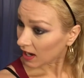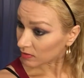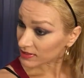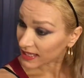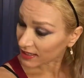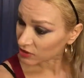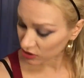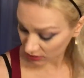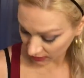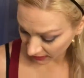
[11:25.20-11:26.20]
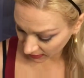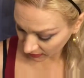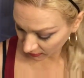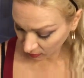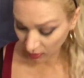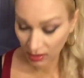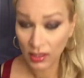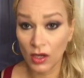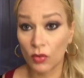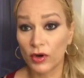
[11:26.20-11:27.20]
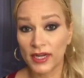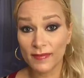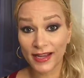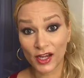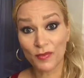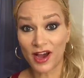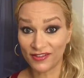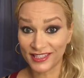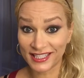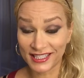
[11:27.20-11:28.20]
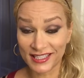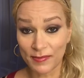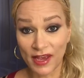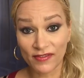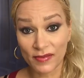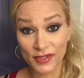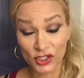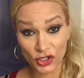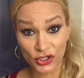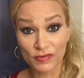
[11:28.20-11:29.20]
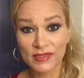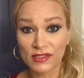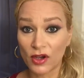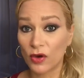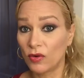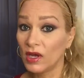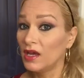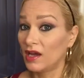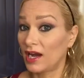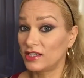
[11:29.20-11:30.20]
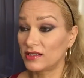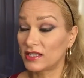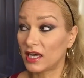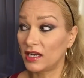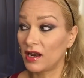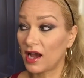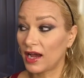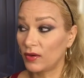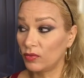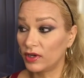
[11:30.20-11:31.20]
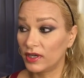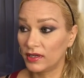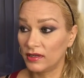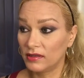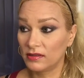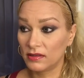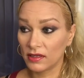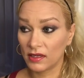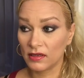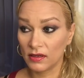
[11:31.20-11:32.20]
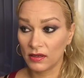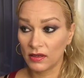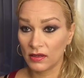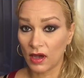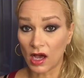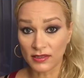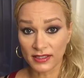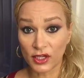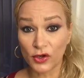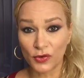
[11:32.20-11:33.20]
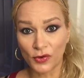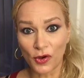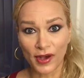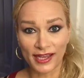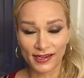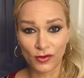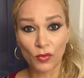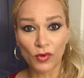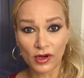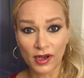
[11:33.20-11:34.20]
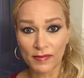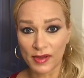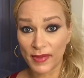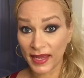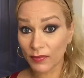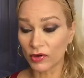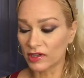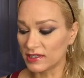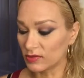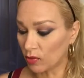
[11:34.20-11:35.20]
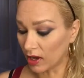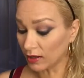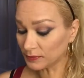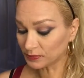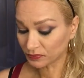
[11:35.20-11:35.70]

actually working in my home office because I'm having midterms, so I just thought I would also go ahead and work on my paper as well.